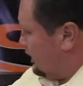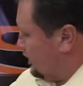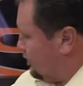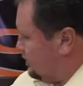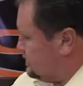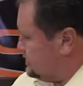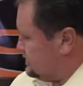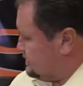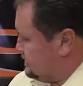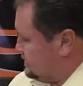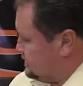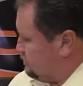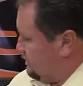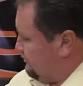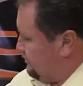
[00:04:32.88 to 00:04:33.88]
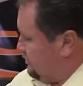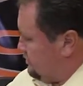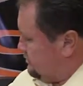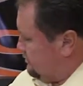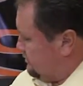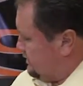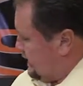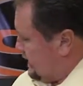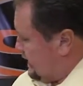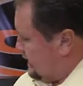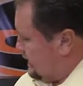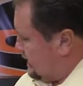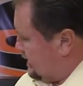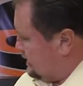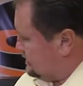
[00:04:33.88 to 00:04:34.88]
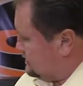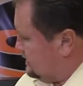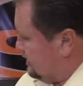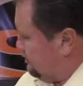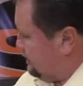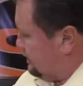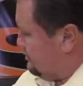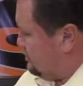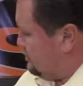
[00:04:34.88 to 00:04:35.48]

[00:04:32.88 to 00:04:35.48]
of course, is the swivel, and there's neoprene